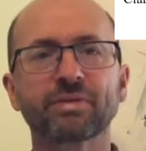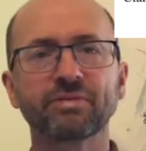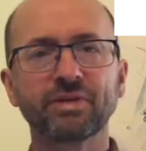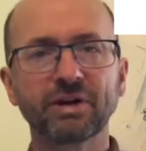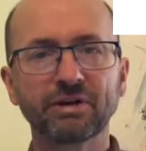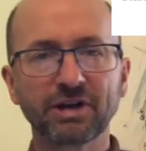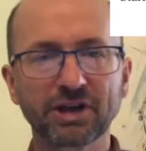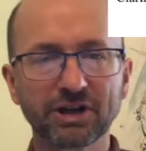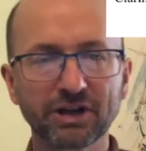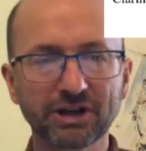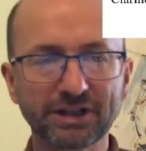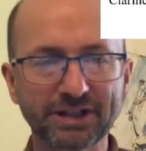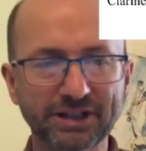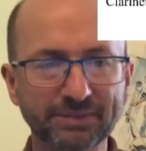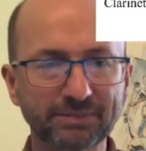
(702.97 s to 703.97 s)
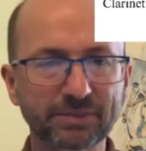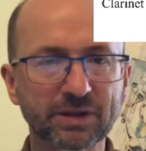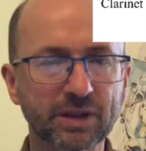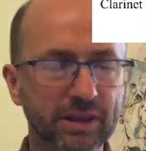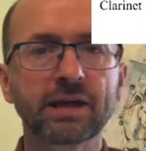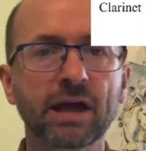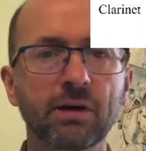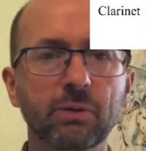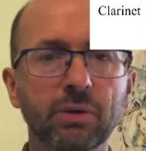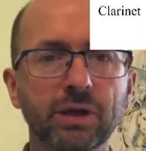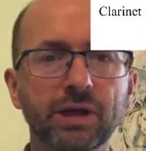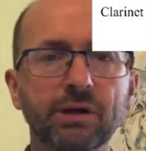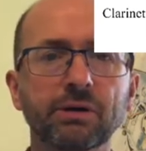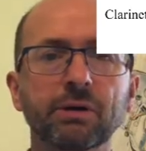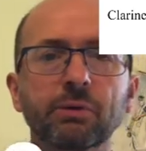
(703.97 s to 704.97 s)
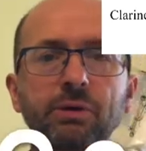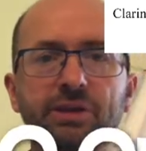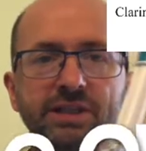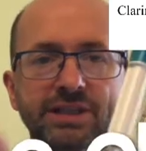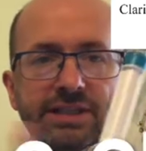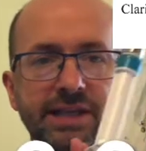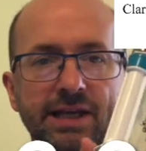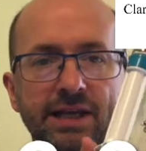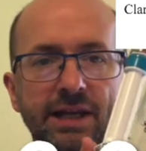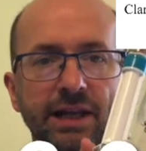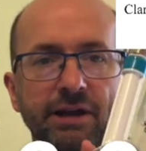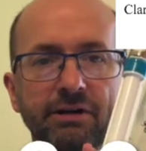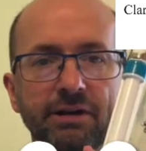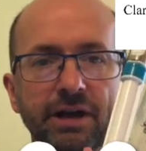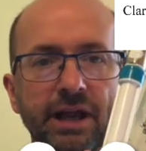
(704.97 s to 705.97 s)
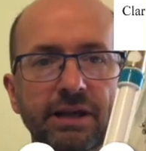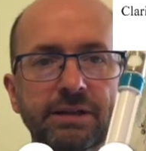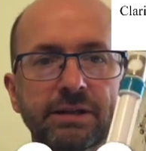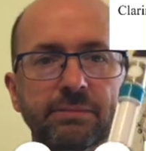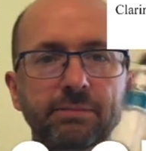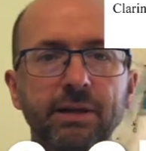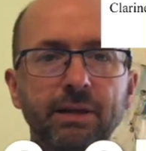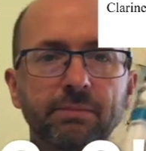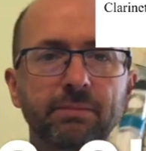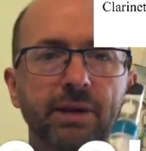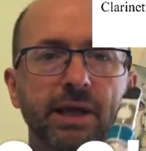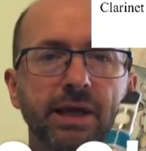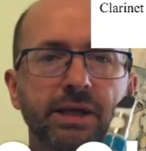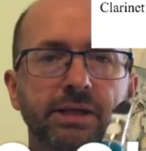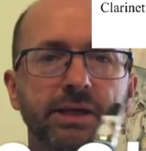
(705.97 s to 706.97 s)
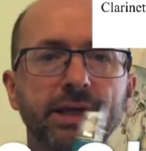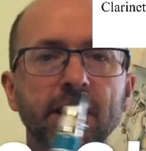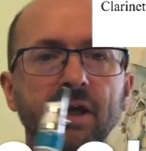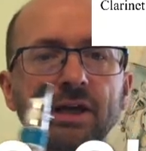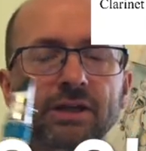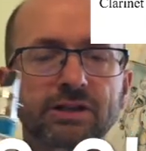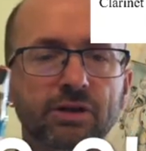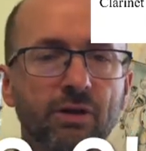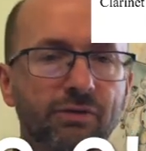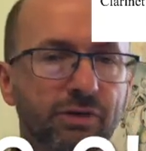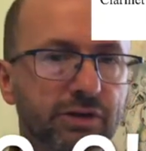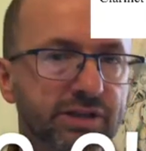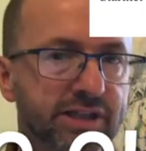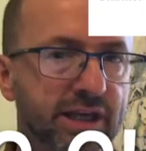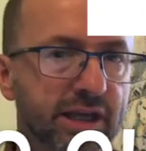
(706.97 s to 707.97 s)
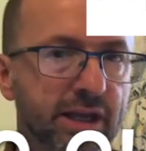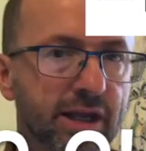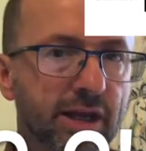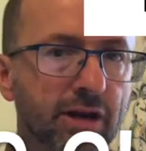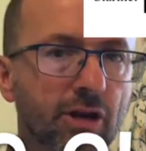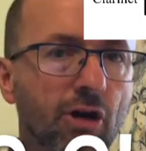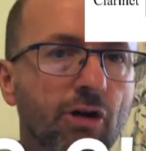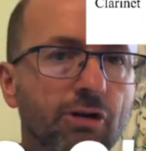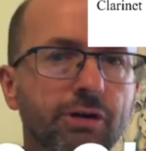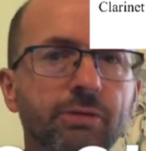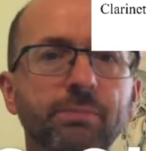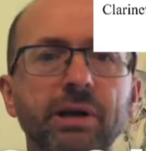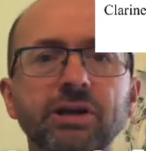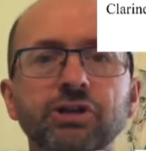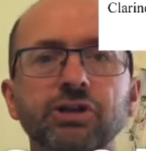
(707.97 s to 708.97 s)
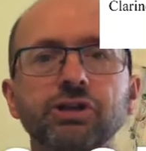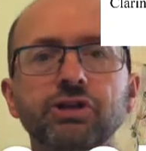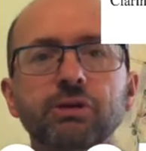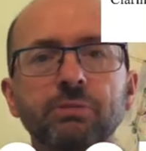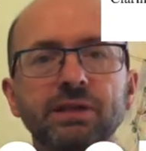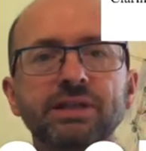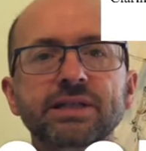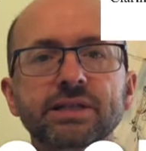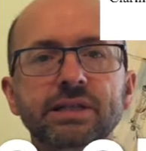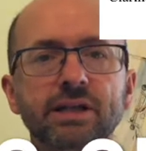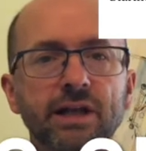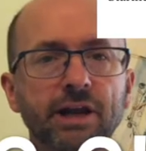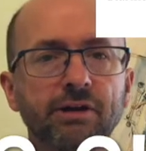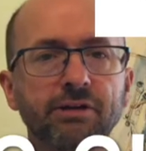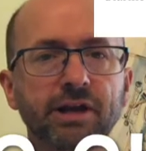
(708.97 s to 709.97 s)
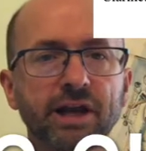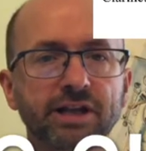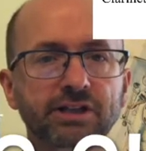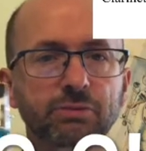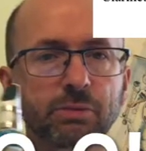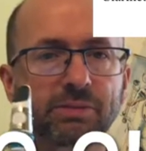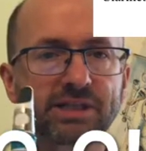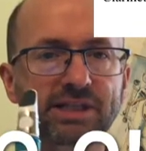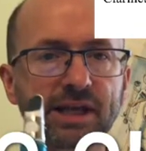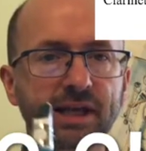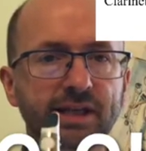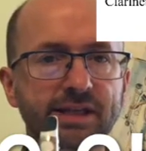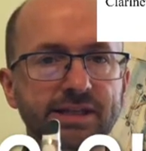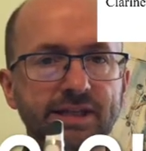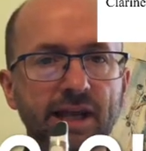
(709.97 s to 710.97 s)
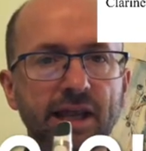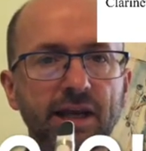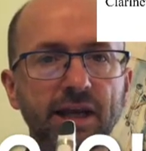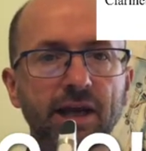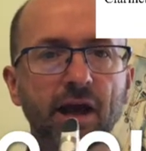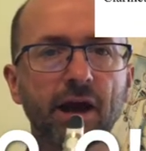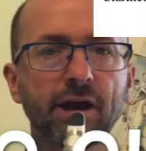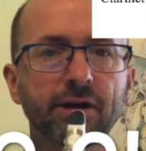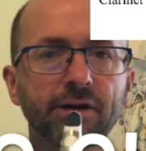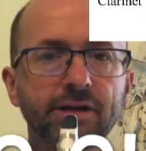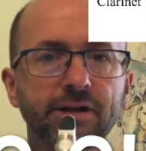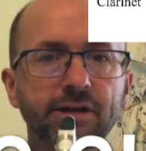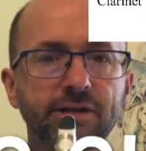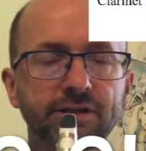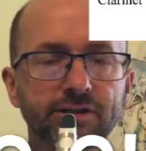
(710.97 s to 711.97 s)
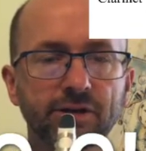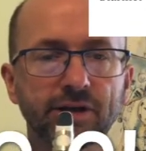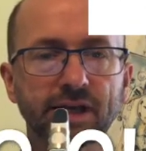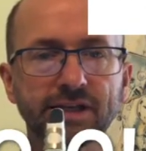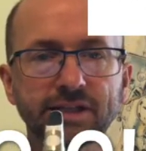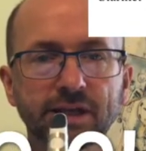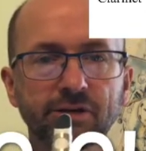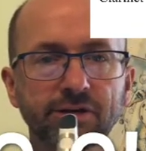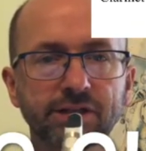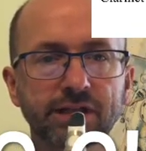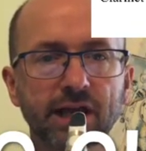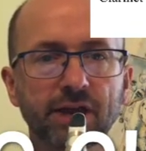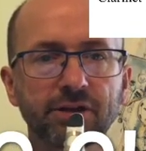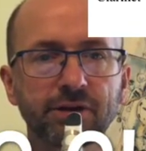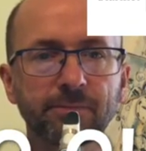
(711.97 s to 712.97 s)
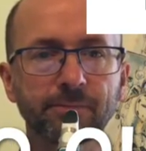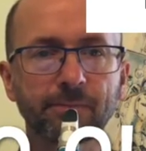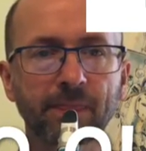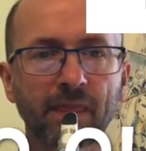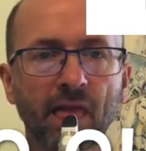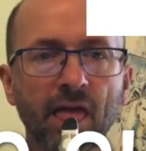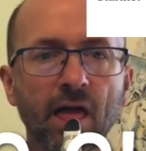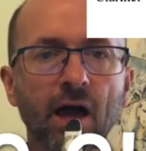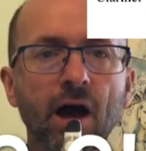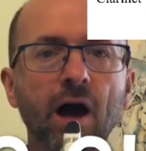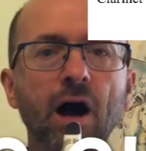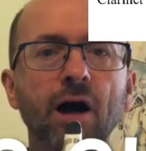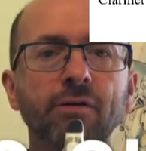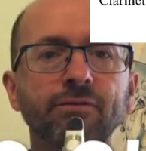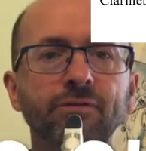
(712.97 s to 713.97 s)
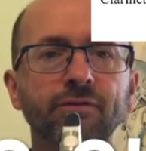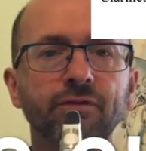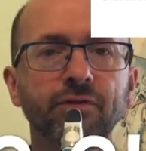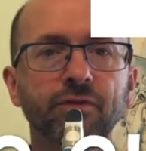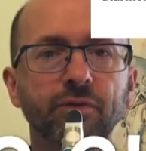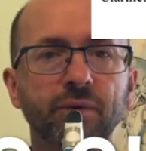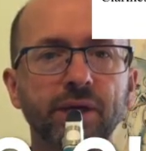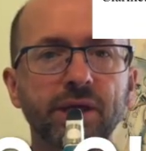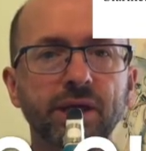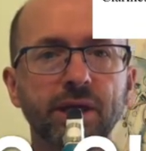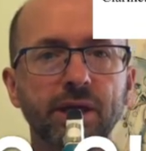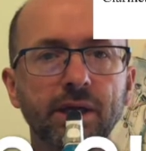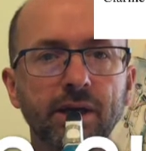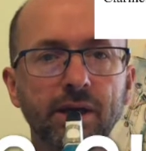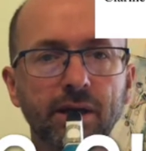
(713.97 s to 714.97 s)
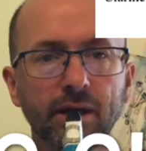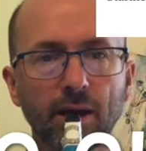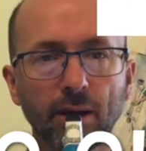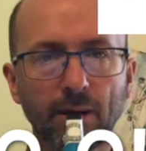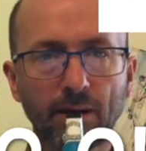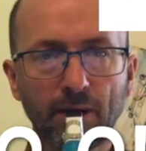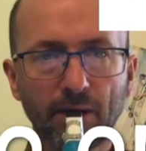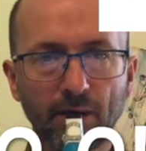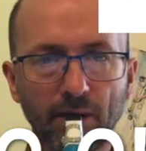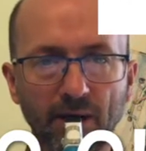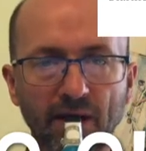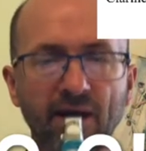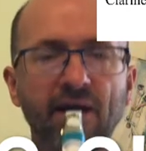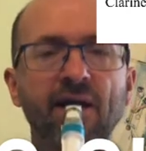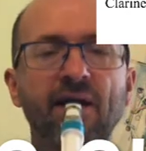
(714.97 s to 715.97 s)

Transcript: Very good. Now we'll hear it with the C clarinet being played. So if you're singing along your pitches, clarinetists will be singing slightly higher. So let's hear it together. Off we go.